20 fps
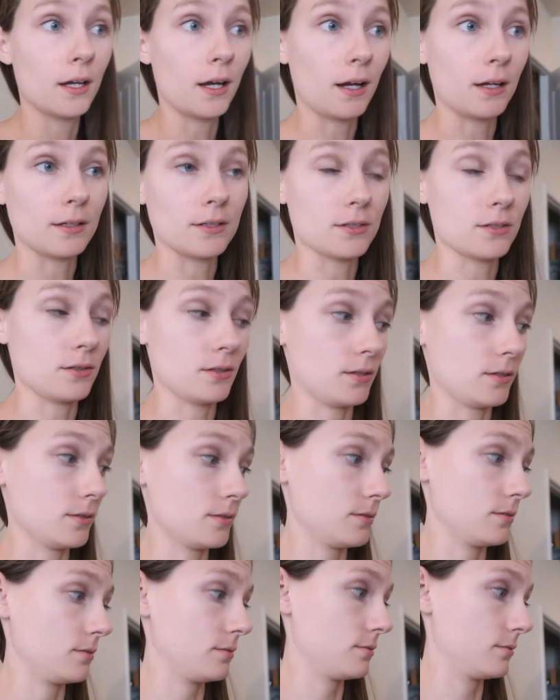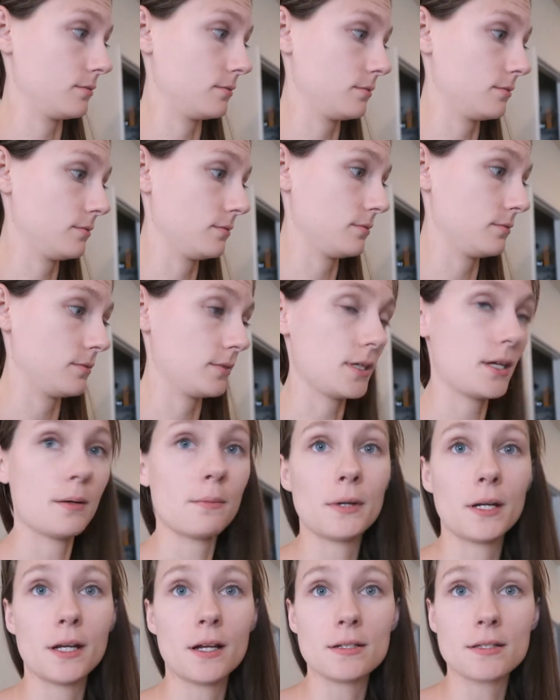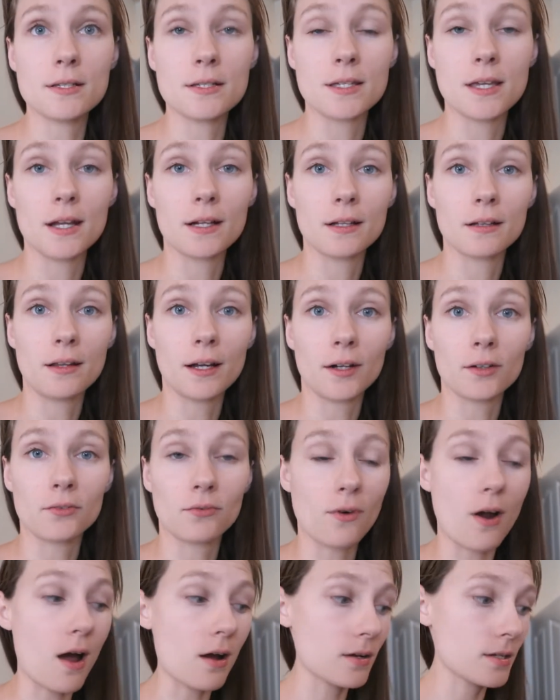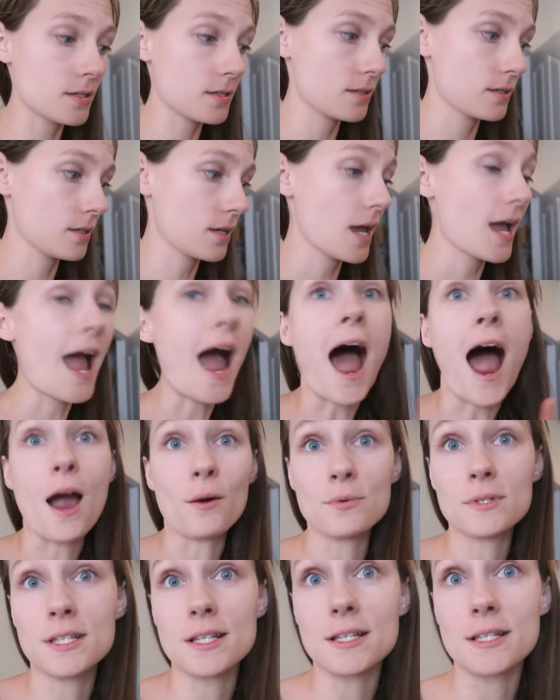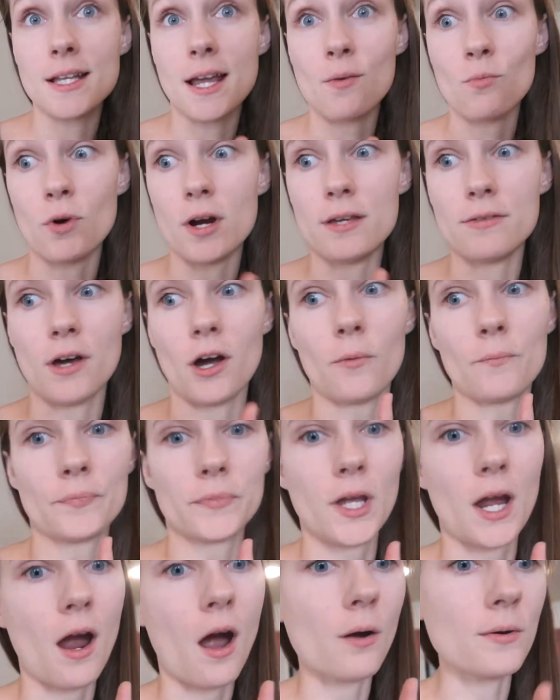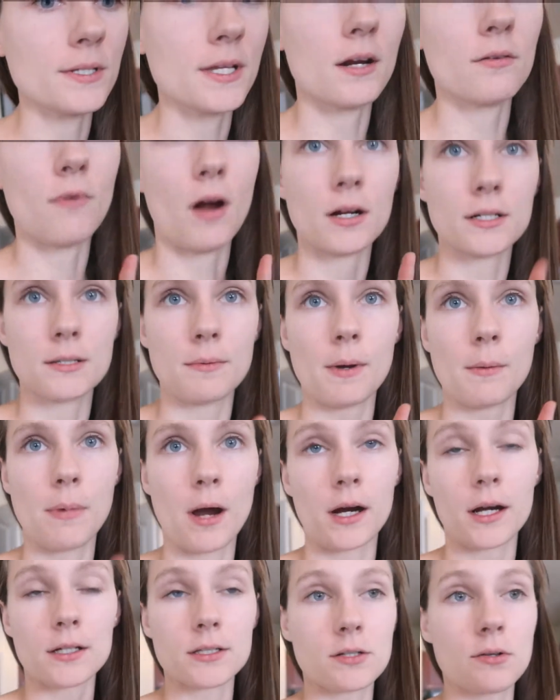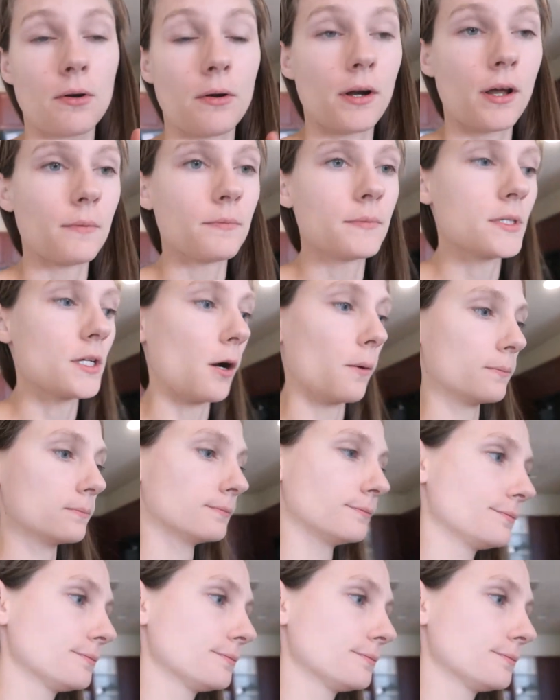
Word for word: And anybody else's kid collect rocks? I was the same way though. I always had rocks in my pockets growing up, so.